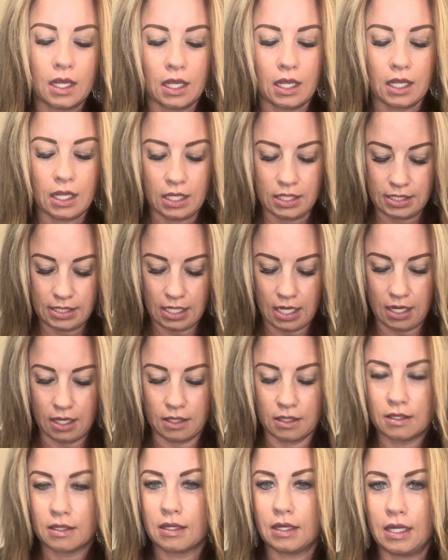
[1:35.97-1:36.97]
it's
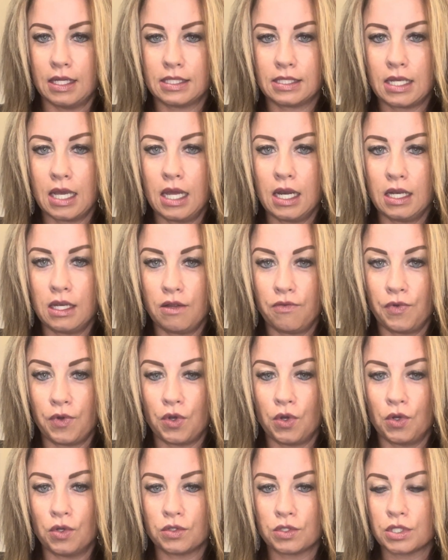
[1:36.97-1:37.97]
kind of
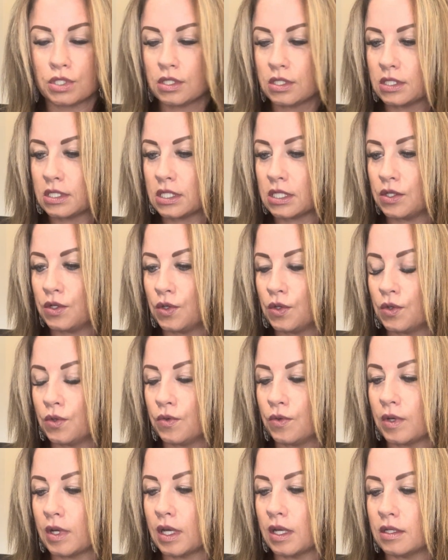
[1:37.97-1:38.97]
difficult
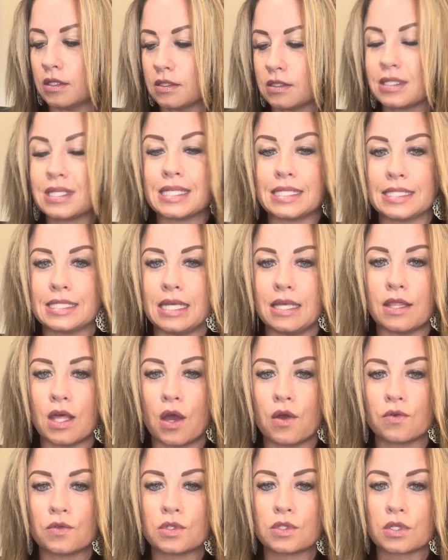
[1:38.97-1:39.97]
to see
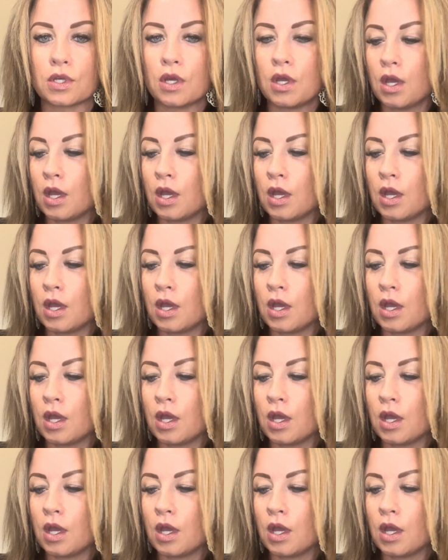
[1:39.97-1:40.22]
those,